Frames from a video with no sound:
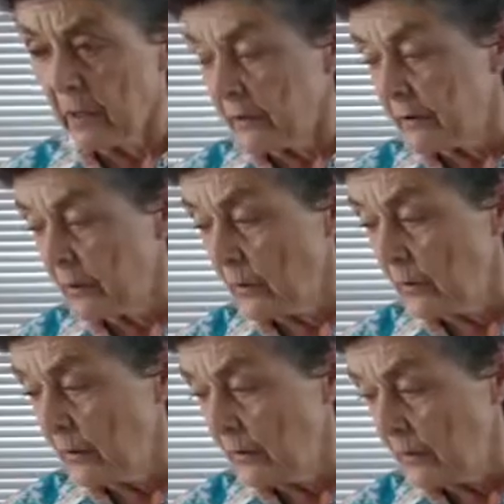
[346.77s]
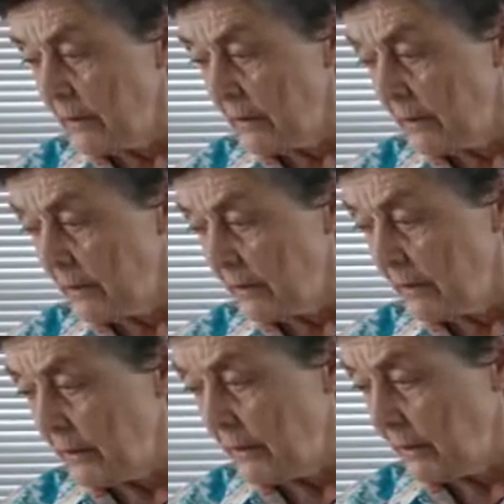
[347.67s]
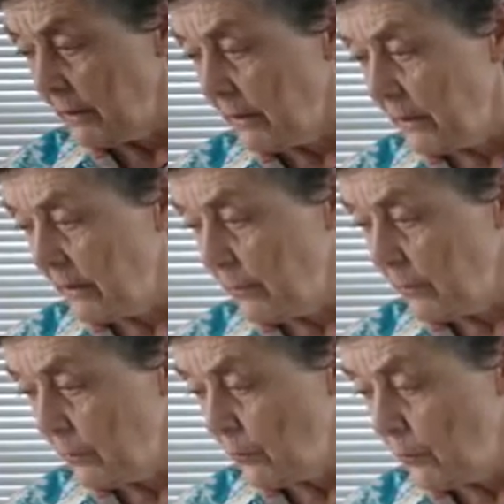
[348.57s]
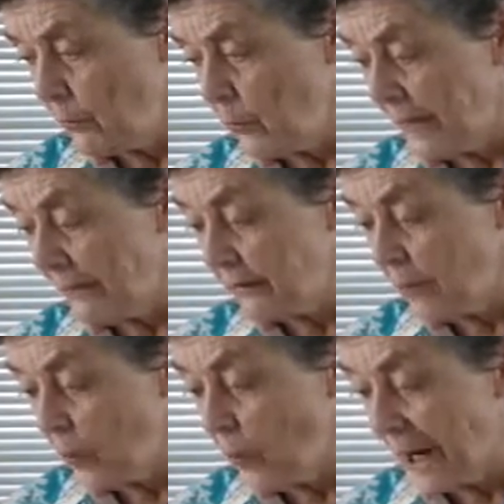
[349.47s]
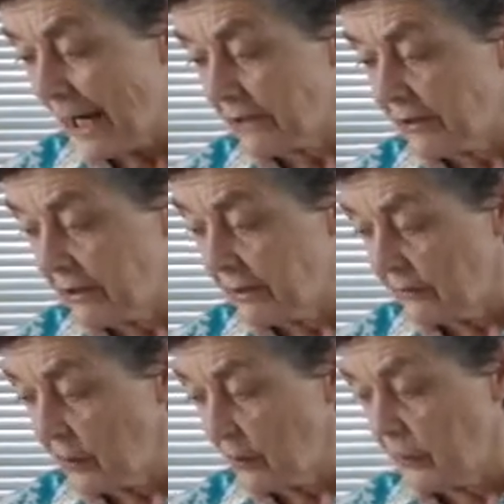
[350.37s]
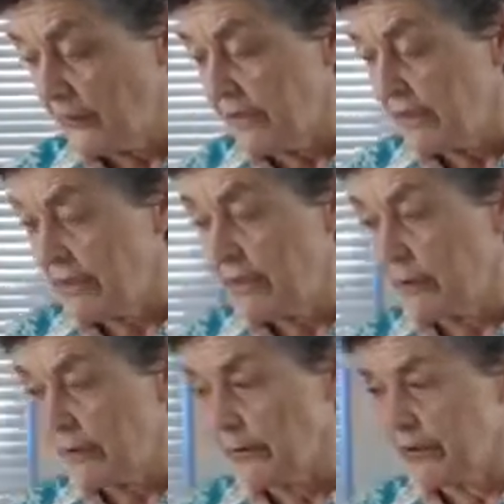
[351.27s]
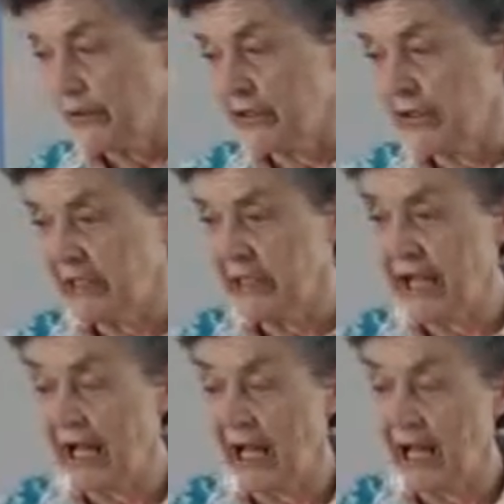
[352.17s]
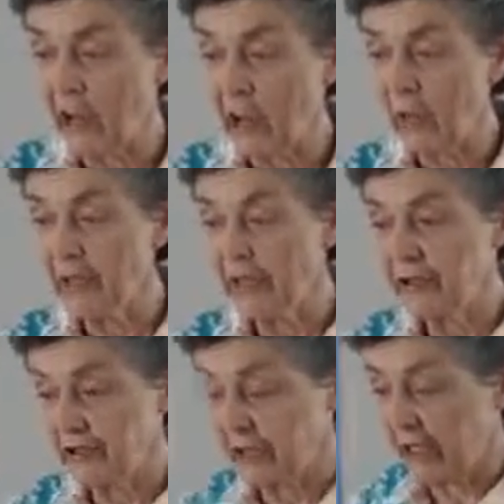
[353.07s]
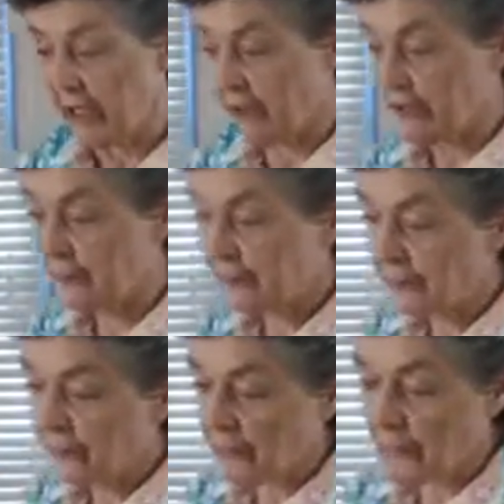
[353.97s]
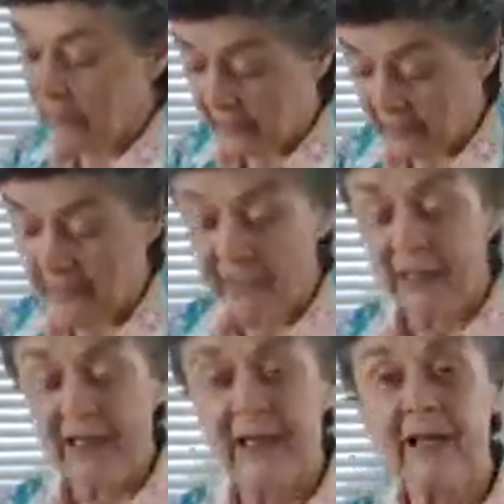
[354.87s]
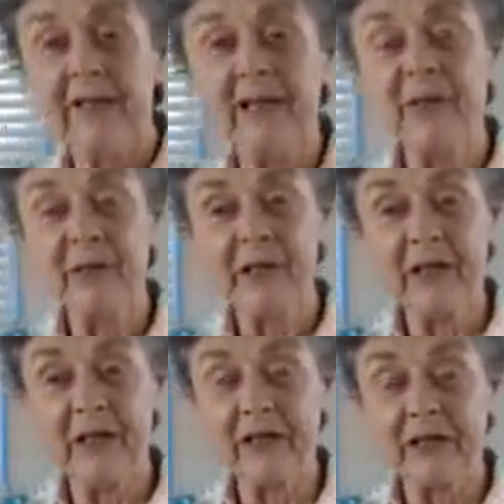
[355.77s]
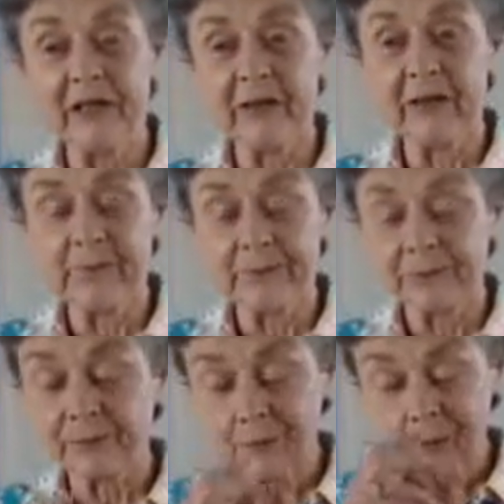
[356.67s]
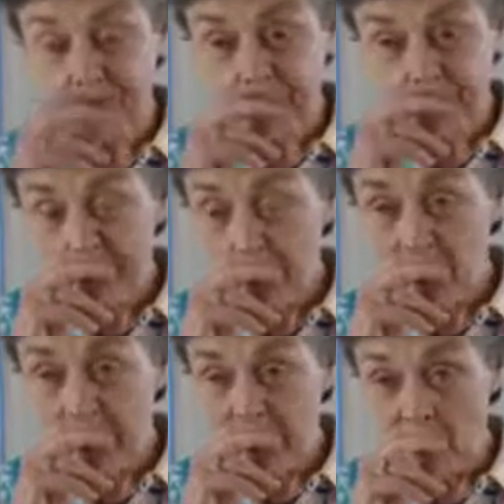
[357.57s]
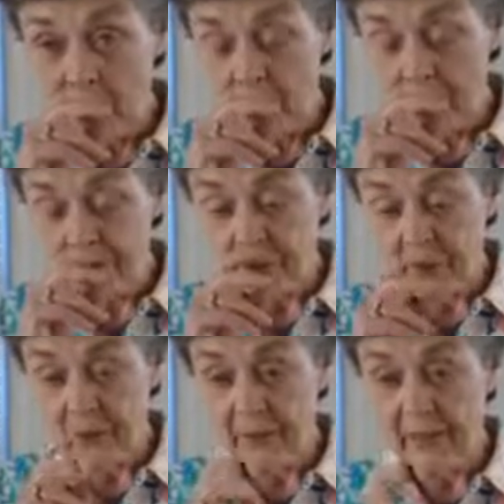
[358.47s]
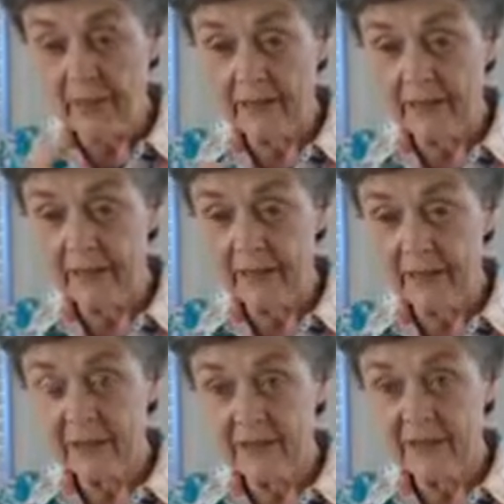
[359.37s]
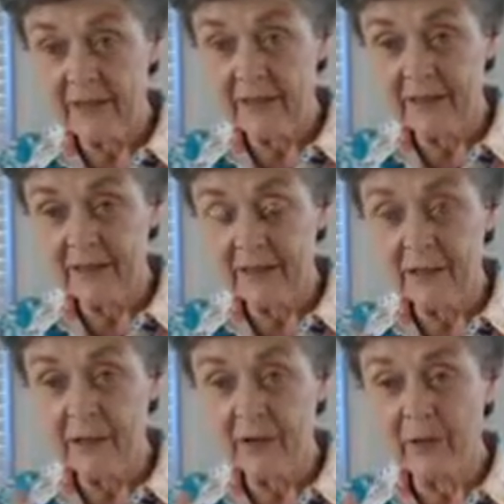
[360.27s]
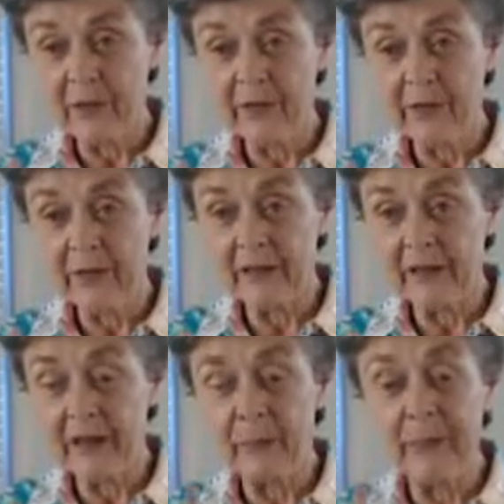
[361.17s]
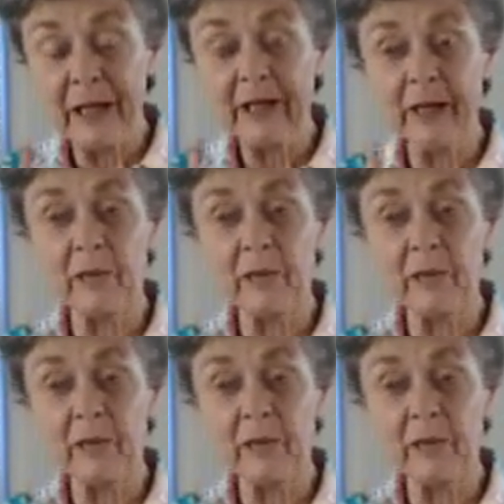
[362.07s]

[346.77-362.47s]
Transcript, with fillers: So you want to watch it over the years to see how they change. And the implication is we know that we know that the, the best